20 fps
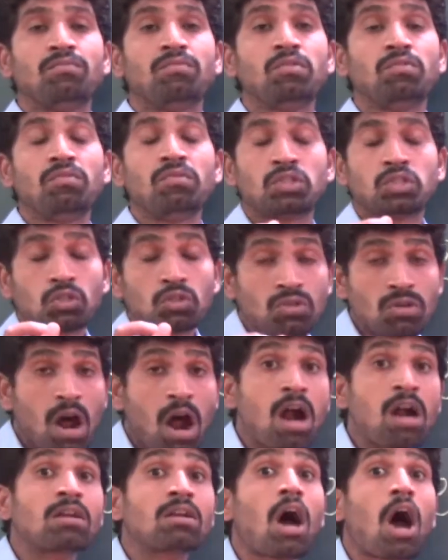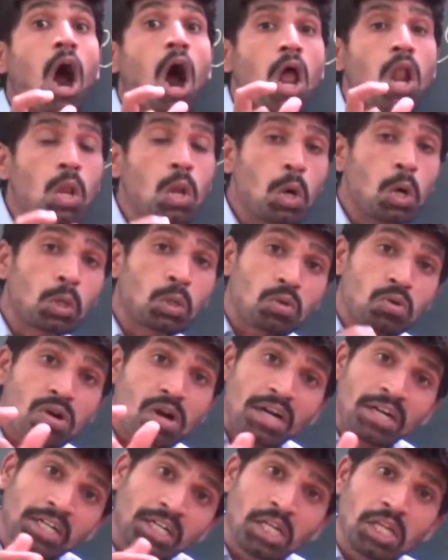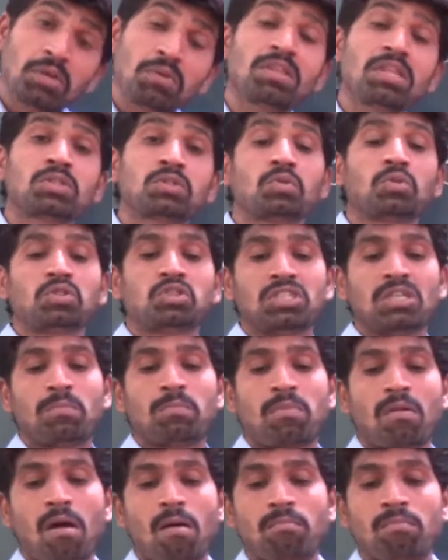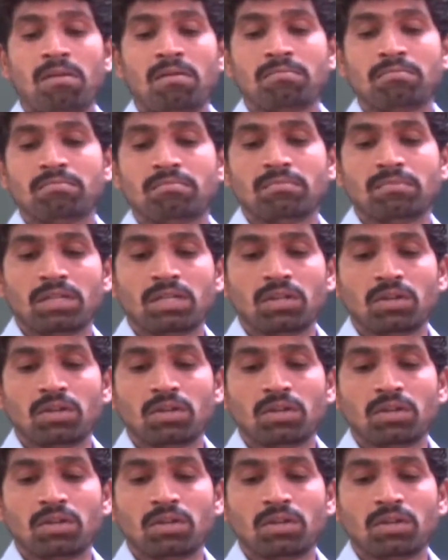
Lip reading: We should not allow to continue the social problem.